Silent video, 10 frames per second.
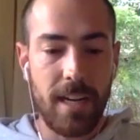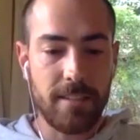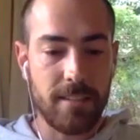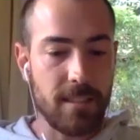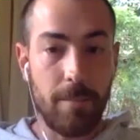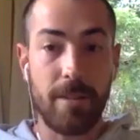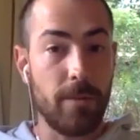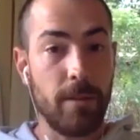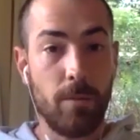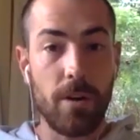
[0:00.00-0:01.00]
this is something that
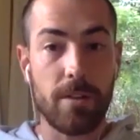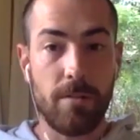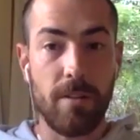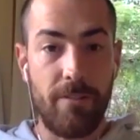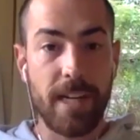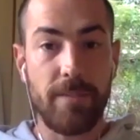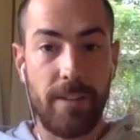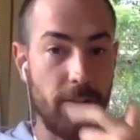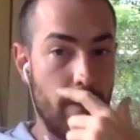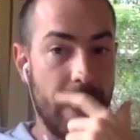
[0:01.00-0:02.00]
really worked effectively
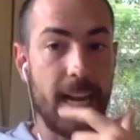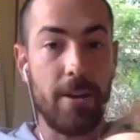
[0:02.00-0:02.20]
for me.